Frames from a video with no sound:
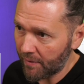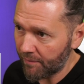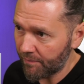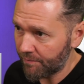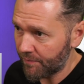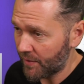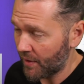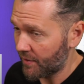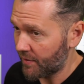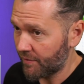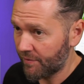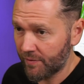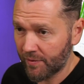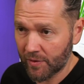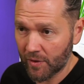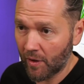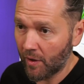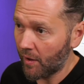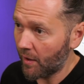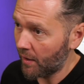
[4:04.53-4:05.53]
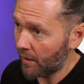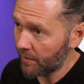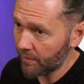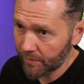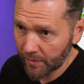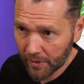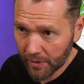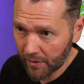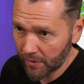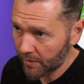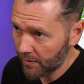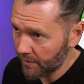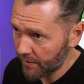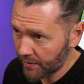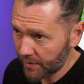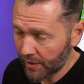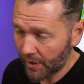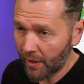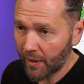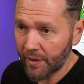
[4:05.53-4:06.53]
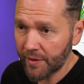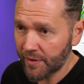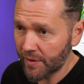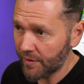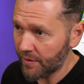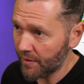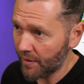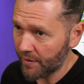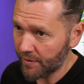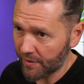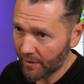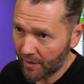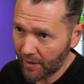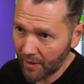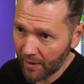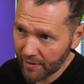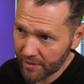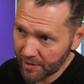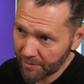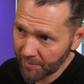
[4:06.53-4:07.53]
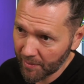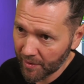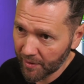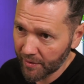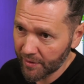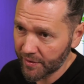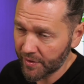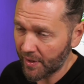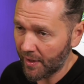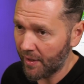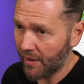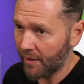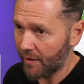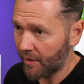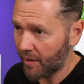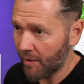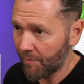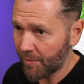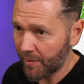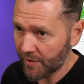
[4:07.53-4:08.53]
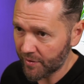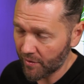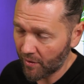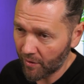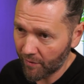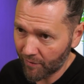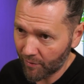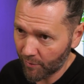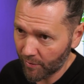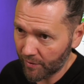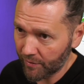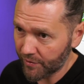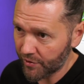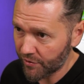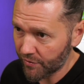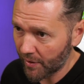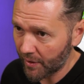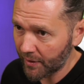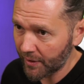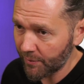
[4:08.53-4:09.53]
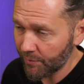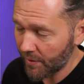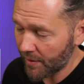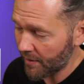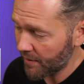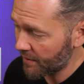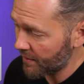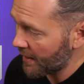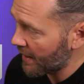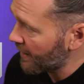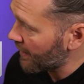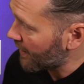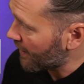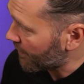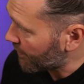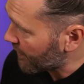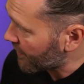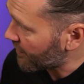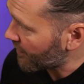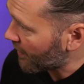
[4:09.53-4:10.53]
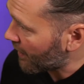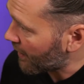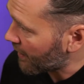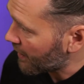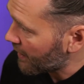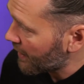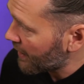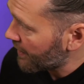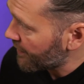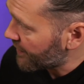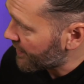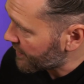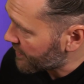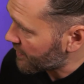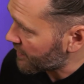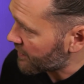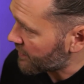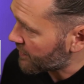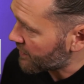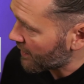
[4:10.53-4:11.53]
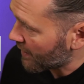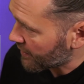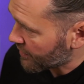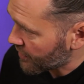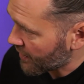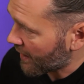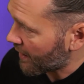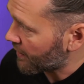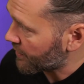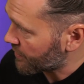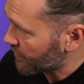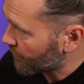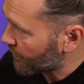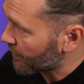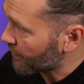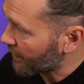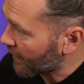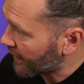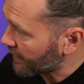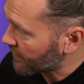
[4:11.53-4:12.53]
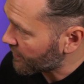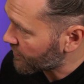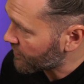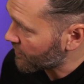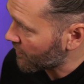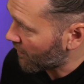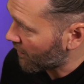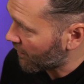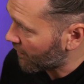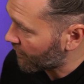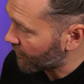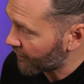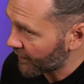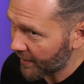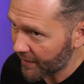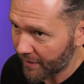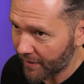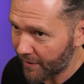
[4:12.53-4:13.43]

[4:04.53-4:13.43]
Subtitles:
just saw tons and tons of customers and companies all over the world struggling with, and we thought this is a challenge that we would like to solve. And little